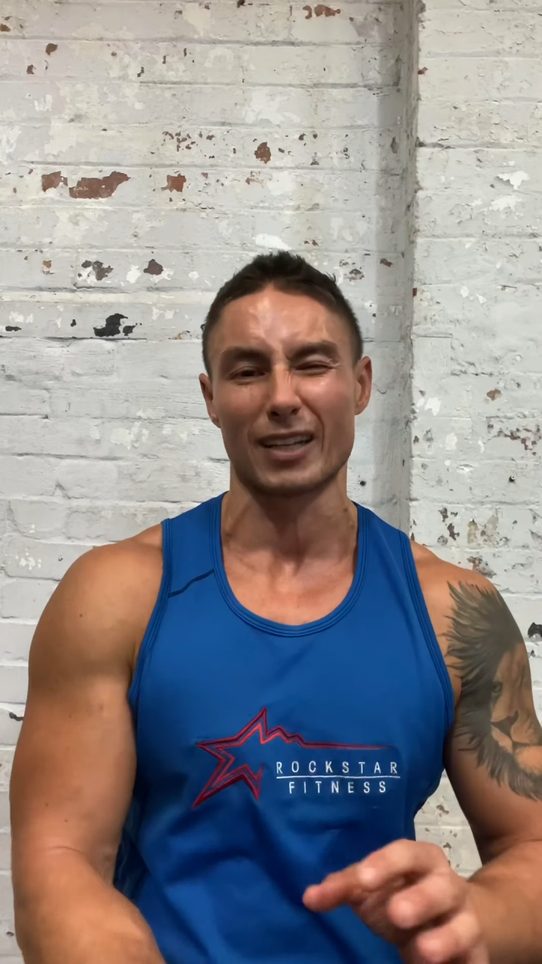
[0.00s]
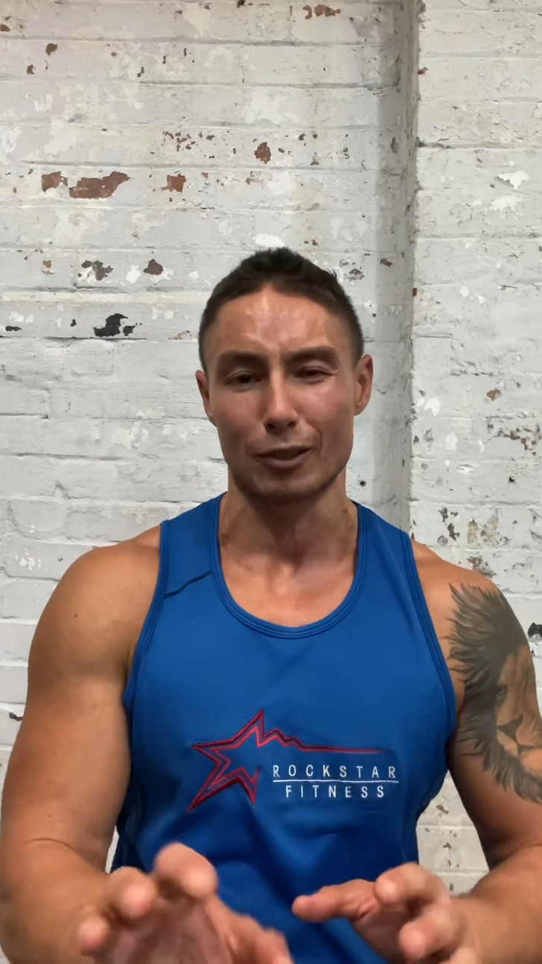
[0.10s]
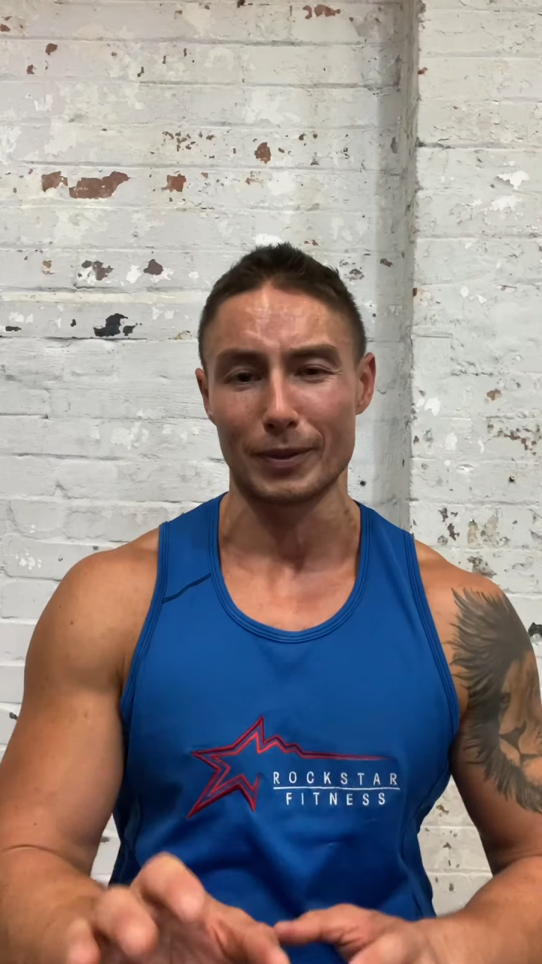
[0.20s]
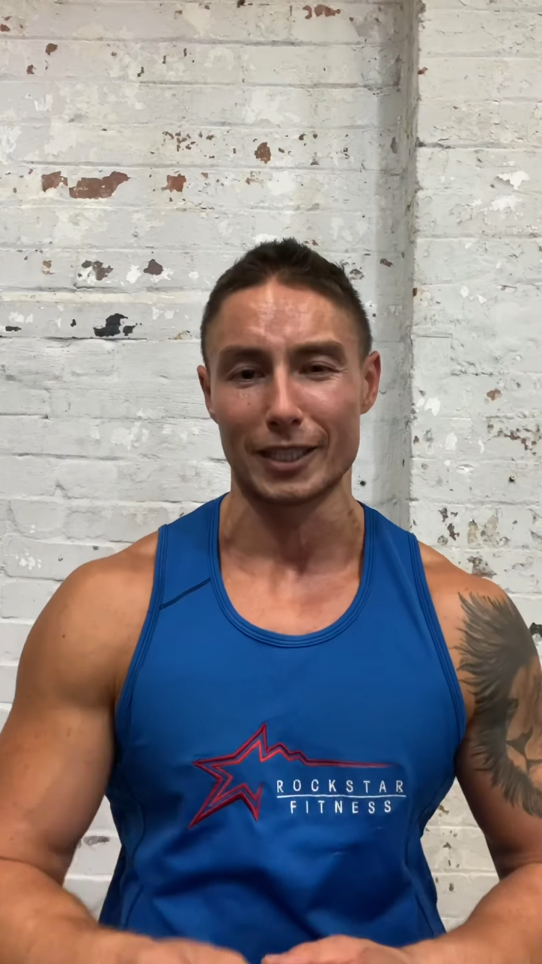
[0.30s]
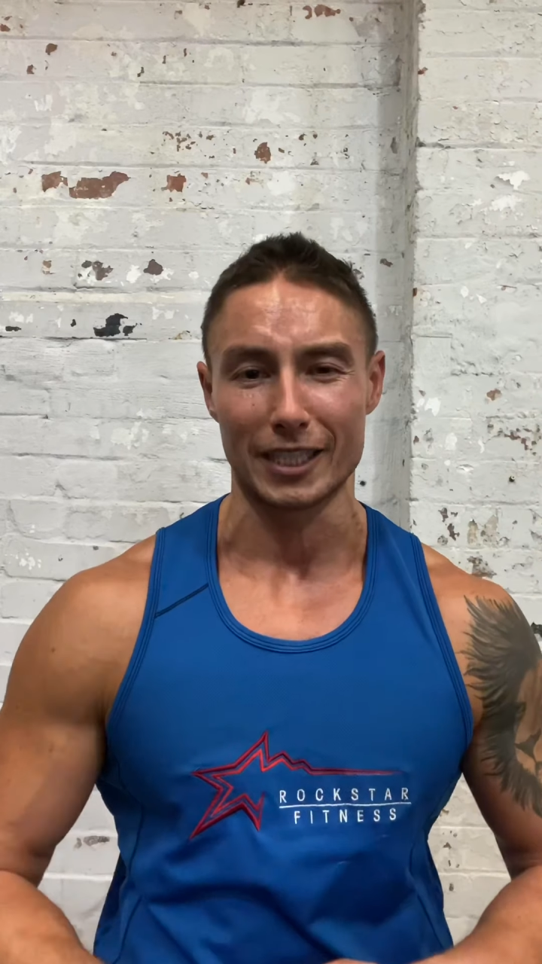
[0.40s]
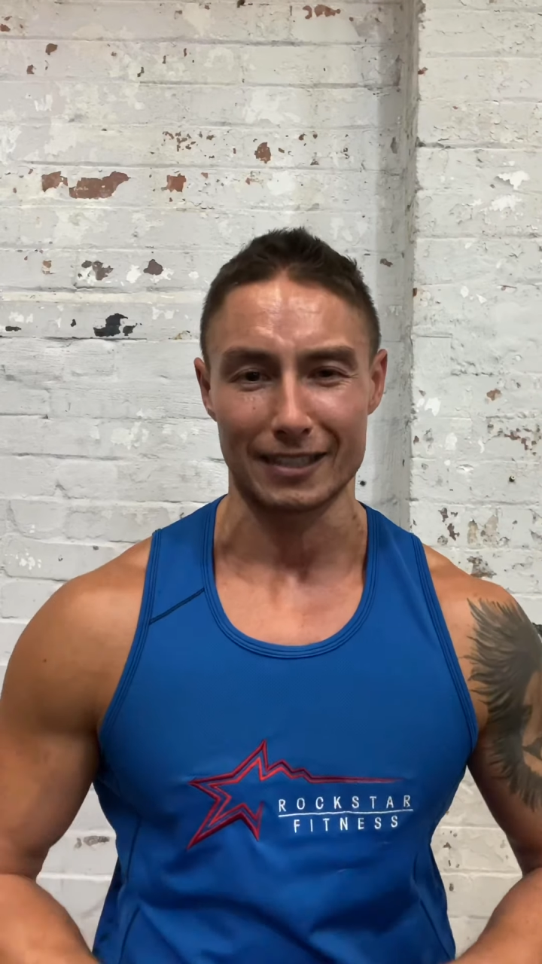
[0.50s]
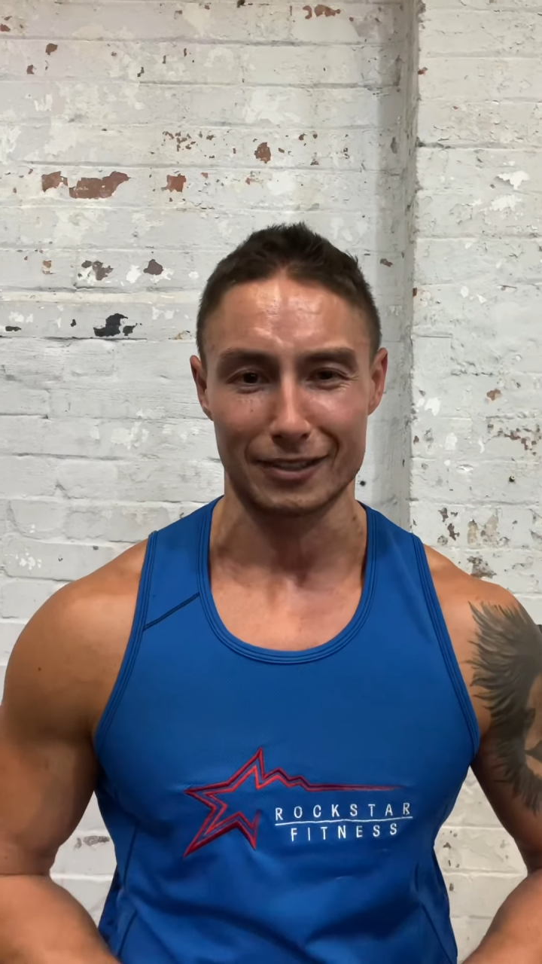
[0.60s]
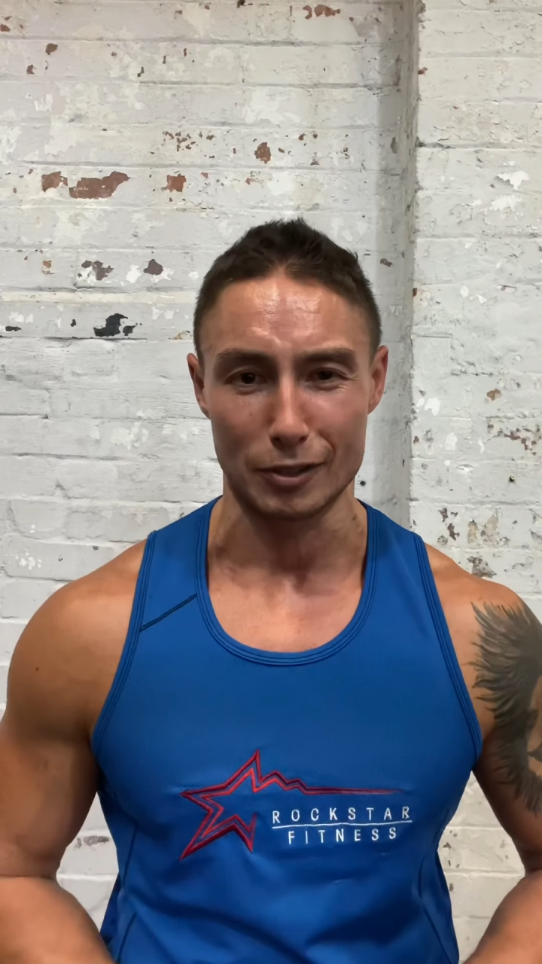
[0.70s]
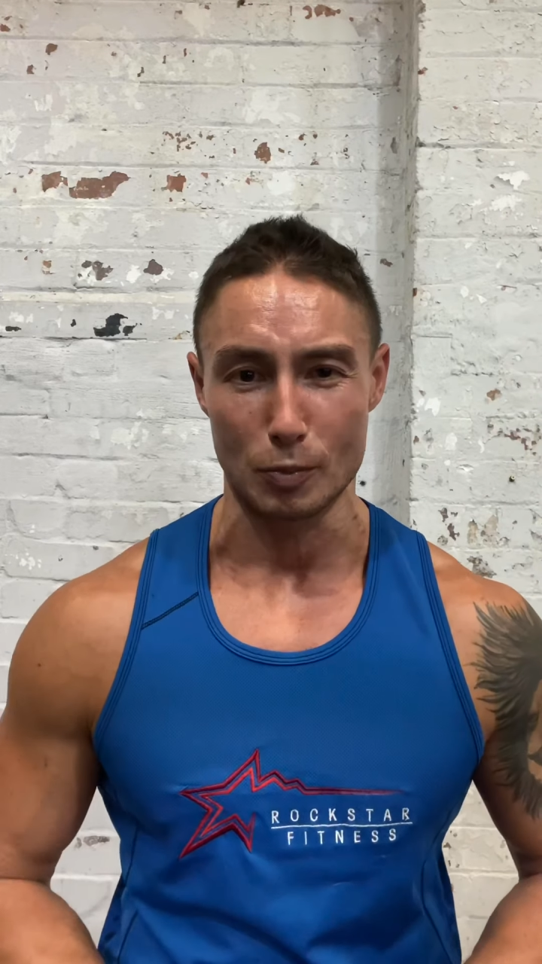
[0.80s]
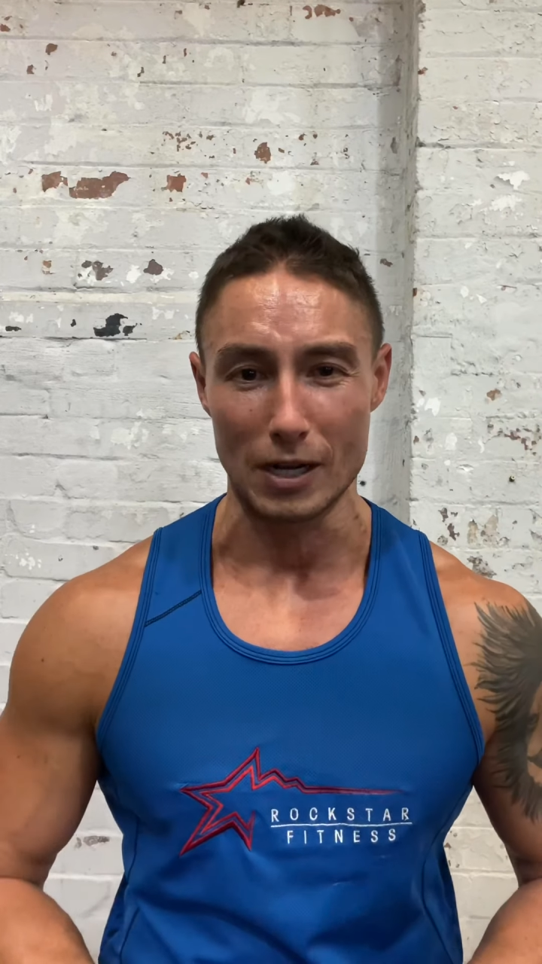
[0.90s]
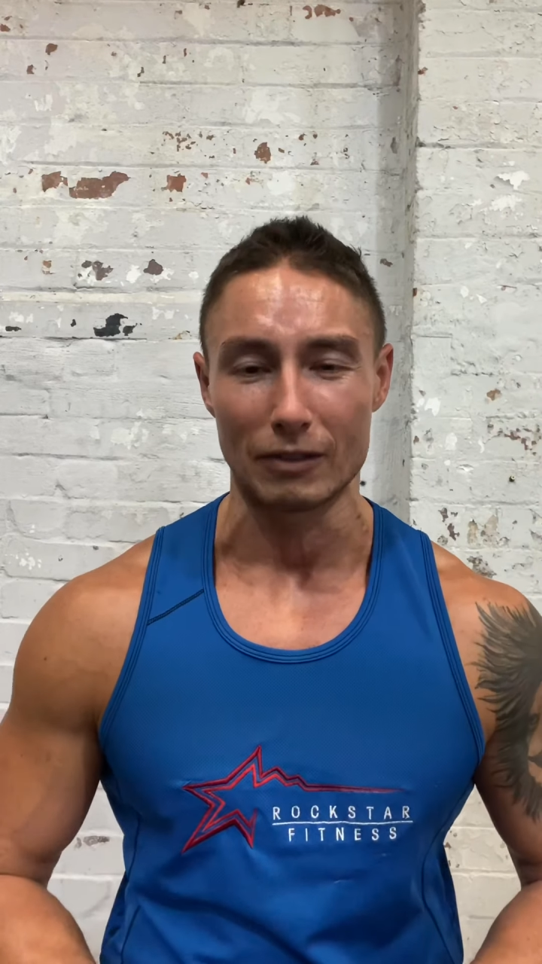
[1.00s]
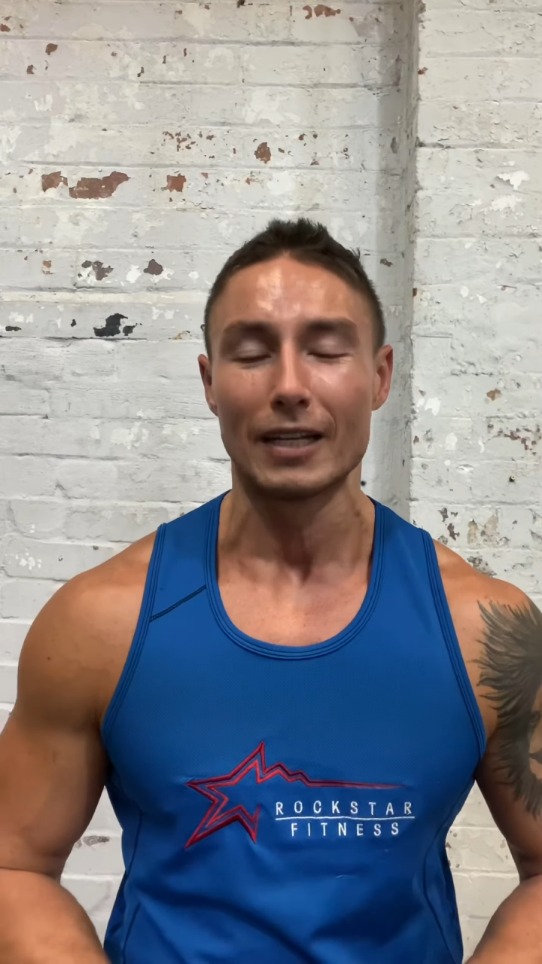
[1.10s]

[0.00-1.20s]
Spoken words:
little bit of chest as well.